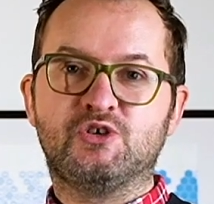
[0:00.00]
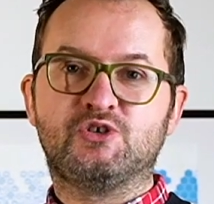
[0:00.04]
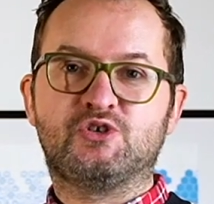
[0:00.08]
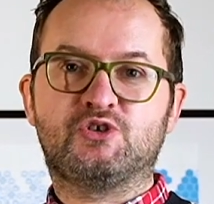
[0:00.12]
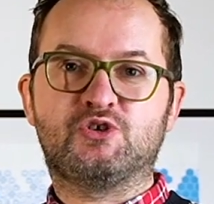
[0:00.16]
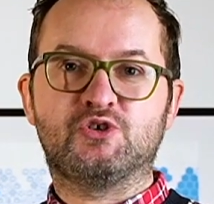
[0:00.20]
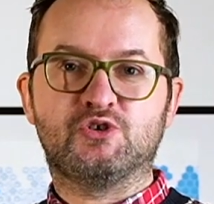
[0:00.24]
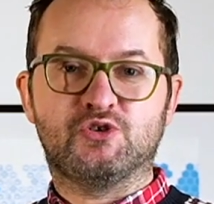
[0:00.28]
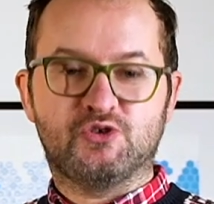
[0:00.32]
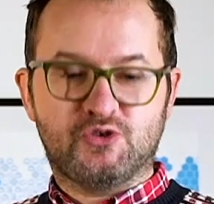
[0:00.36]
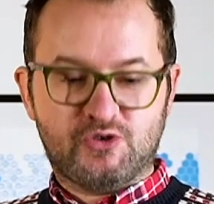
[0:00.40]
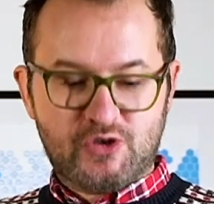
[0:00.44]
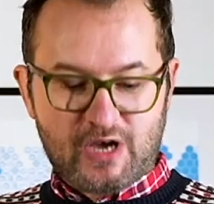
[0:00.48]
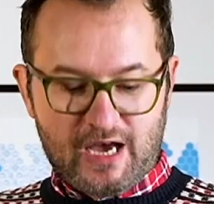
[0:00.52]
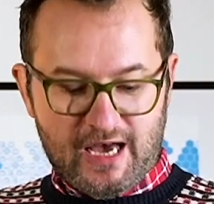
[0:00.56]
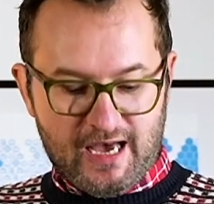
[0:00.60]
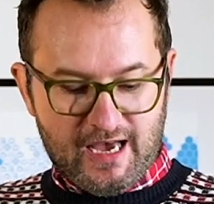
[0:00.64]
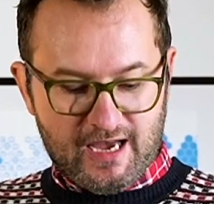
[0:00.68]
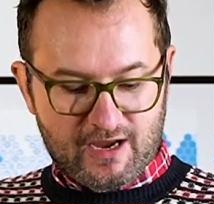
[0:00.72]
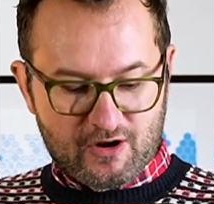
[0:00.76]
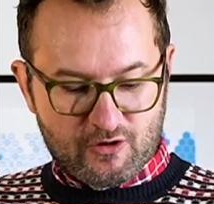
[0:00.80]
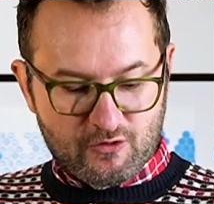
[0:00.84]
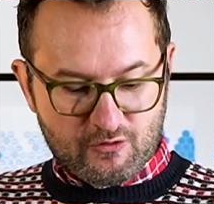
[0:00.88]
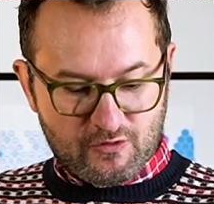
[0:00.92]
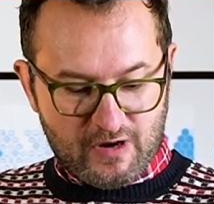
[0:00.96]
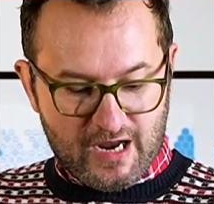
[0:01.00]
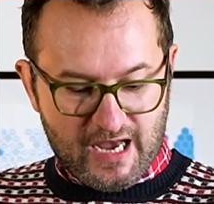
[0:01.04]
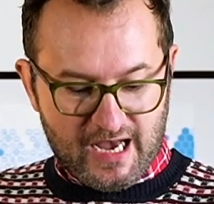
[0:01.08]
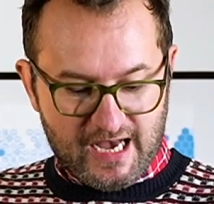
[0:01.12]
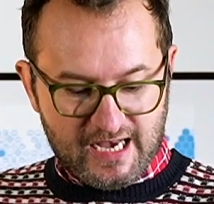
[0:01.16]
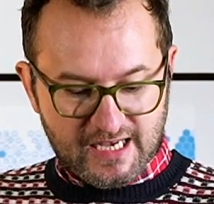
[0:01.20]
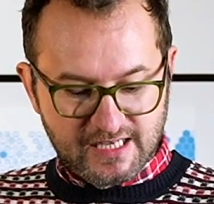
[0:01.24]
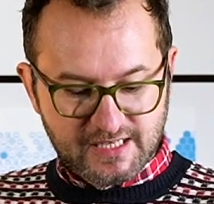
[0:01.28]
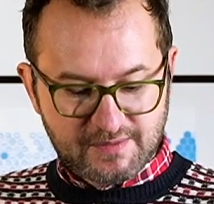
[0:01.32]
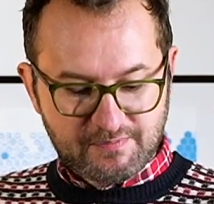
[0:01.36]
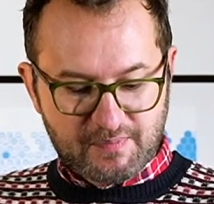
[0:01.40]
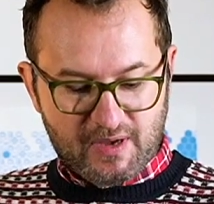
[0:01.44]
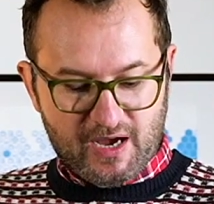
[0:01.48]
to
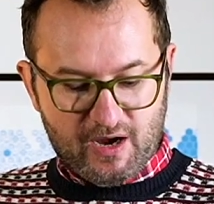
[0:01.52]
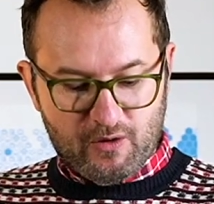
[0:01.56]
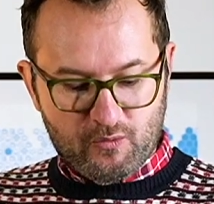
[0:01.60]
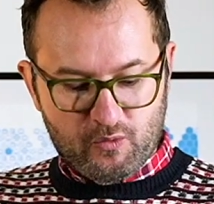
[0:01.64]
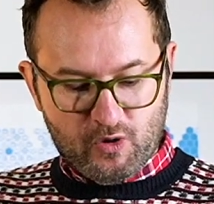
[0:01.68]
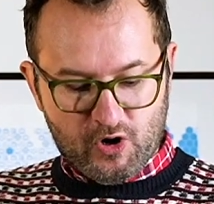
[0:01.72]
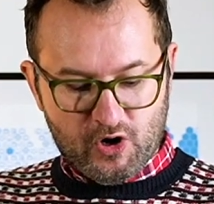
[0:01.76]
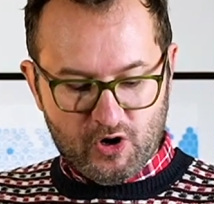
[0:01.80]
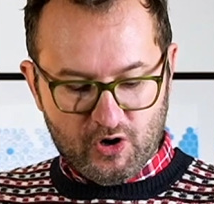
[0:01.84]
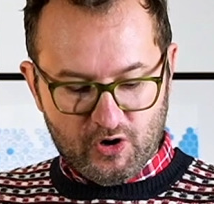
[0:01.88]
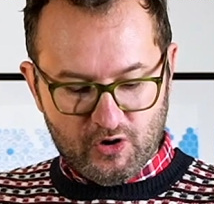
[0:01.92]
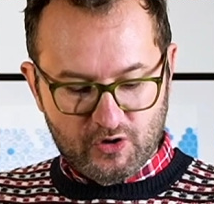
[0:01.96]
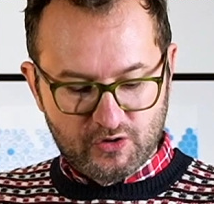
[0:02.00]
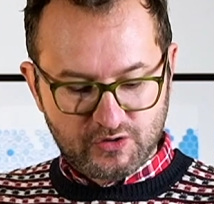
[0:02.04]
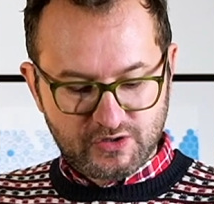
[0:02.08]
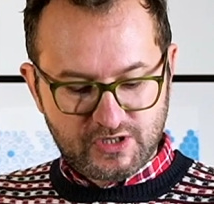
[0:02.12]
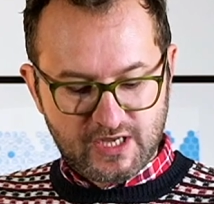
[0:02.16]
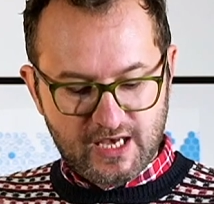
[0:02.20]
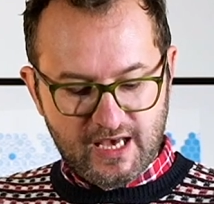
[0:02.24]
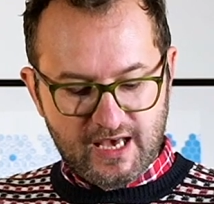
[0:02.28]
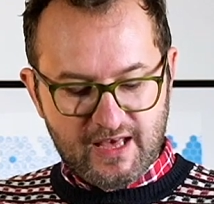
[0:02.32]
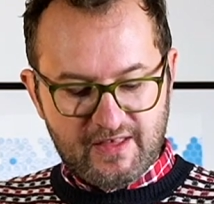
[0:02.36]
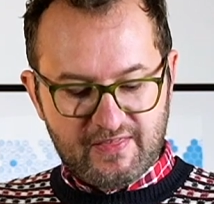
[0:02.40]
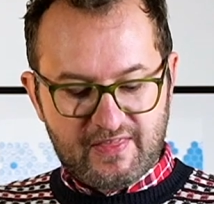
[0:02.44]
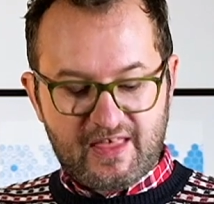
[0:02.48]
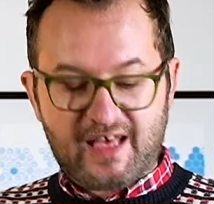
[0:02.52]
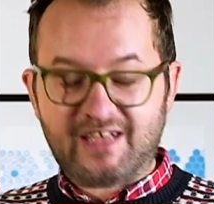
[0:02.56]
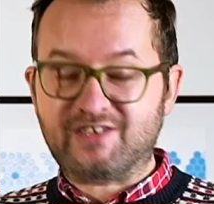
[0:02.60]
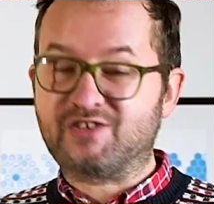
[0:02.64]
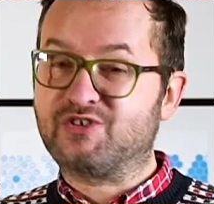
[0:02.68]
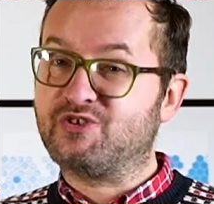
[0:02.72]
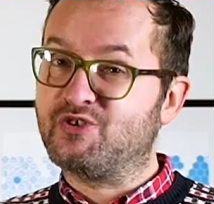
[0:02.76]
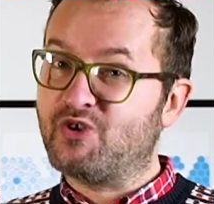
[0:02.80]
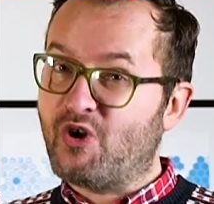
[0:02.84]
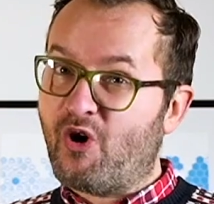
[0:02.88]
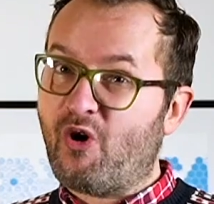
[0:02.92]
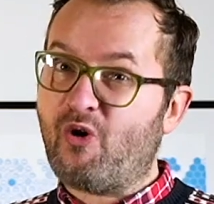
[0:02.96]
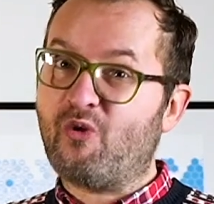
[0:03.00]
grasp a world that's
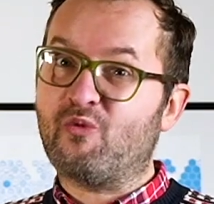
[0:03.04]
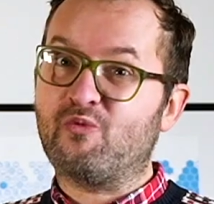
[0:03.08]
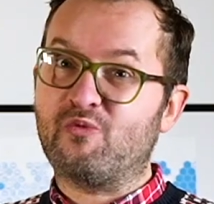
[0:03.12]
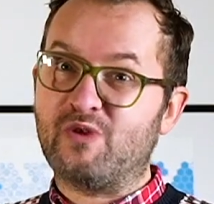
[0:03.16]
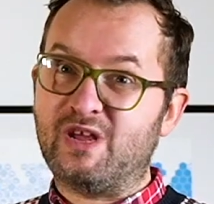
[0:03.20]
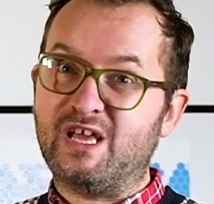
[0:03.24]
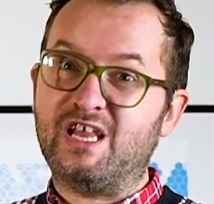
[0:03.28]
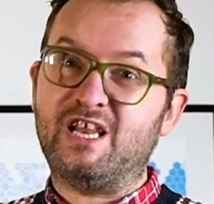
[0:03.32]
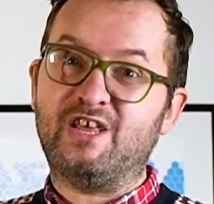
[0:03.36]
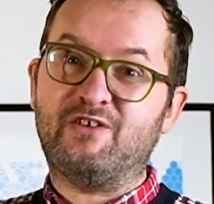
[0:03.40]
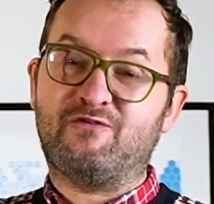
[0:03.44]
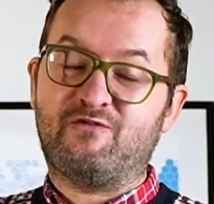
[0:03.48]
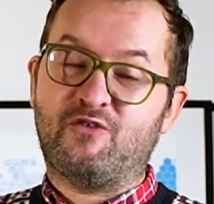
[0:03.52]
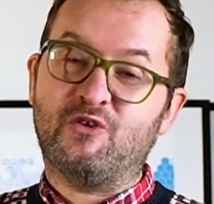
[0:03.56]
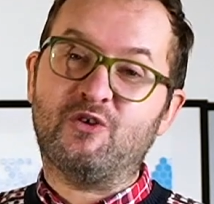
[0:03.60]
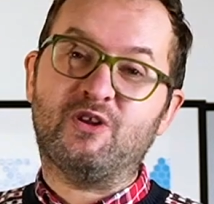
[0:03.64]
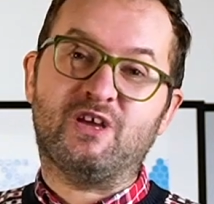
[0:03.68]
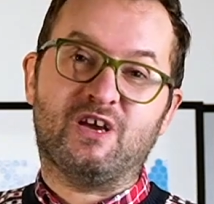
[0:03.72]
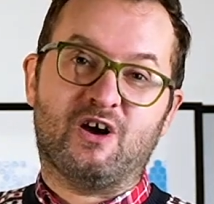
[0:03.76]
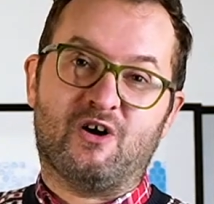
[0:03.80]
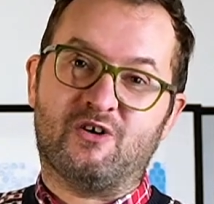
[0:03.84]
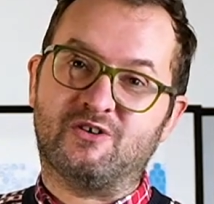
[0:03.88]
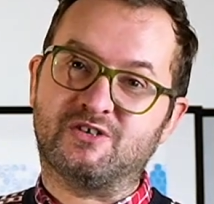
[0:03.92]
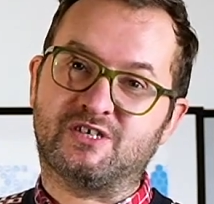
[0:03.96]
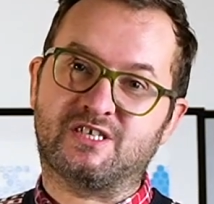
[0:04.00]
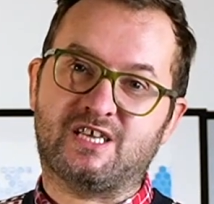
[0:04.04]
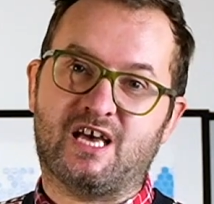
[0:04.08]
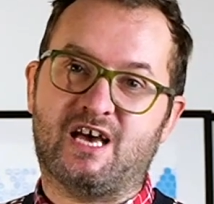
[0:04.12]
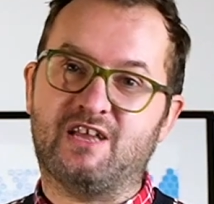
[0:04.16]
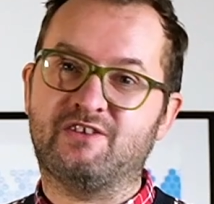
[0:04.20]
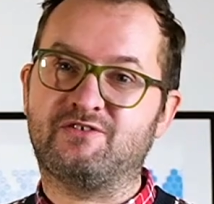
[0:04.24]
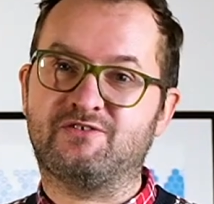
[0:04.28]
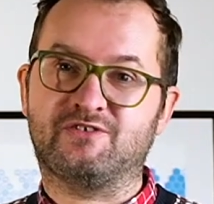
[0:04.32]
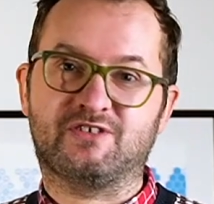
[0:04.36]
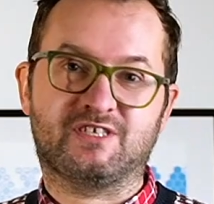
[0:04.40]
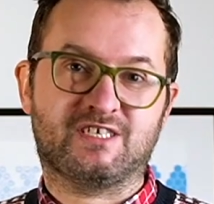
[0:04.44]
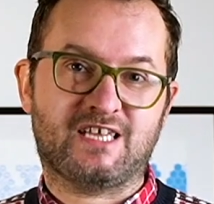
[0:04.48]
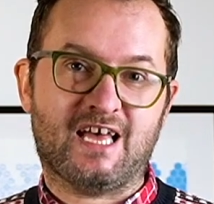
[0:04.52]
not really fully ours to
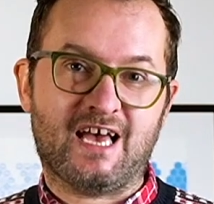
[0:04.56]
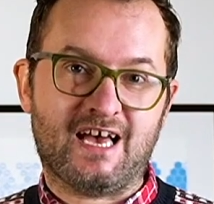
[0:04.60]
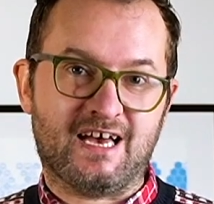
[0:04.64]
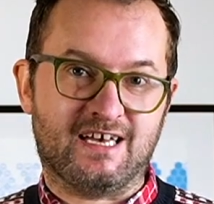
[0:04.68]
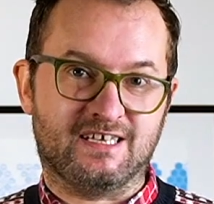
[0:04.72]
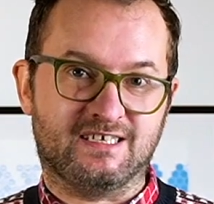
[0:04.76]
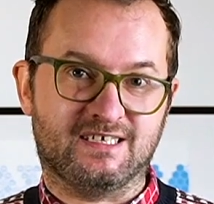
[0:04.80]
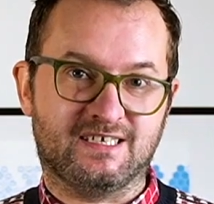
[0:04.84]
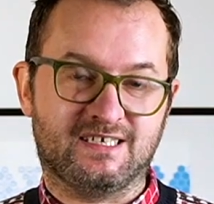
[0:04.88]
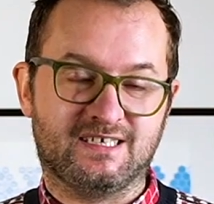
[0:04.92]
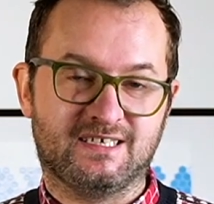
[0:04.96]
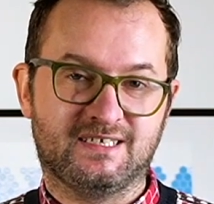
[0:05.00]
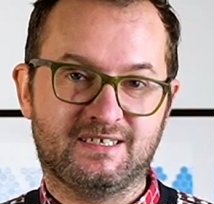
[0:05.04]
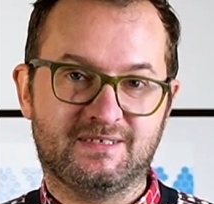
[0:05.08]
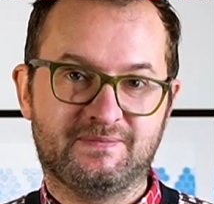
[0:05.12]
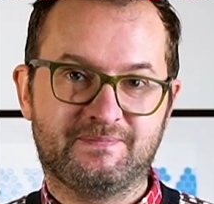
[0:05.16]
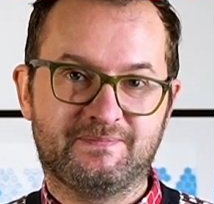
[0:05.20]
understand.